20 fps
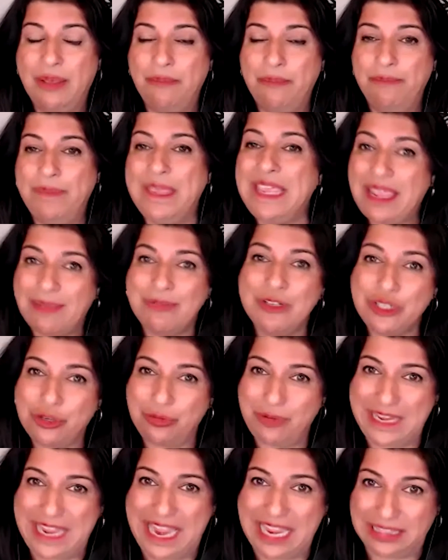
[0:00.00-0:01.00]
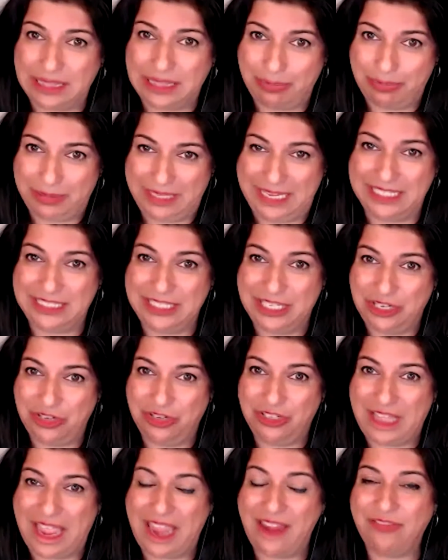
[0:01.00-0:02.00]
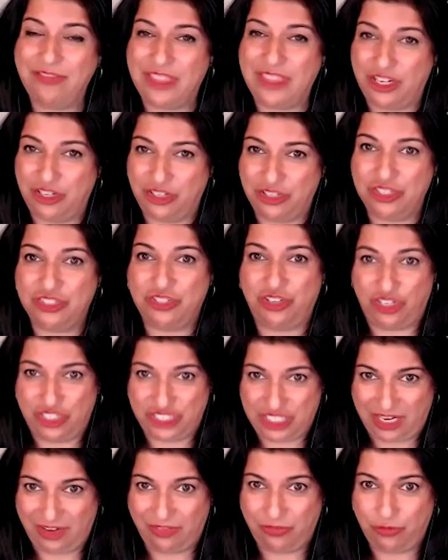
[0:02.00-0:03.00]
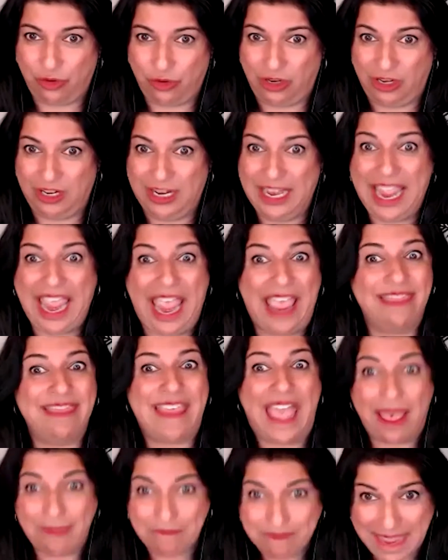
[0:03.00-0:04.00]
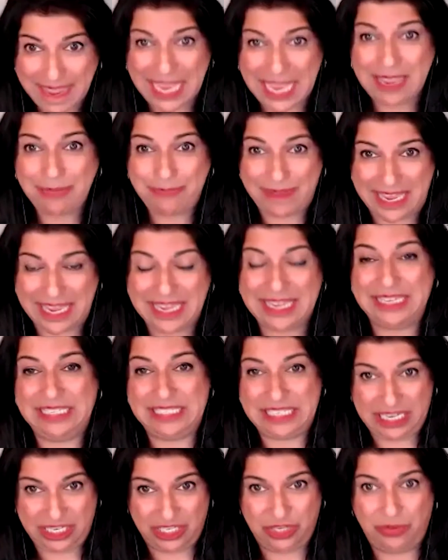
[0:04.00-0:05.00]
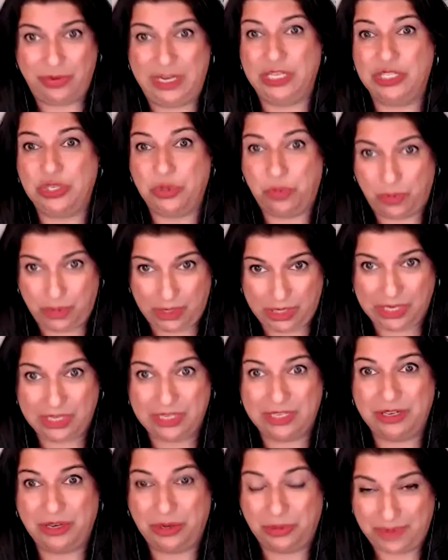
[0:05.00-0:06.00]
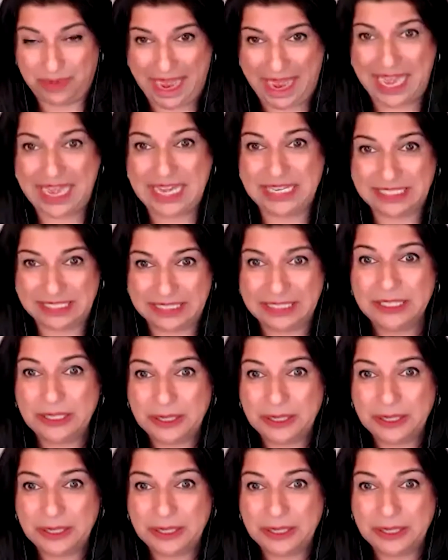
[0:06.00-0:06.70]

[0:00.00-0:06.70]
being able to create the bliss in your life that you're searching for. And that may be continuing to work, right?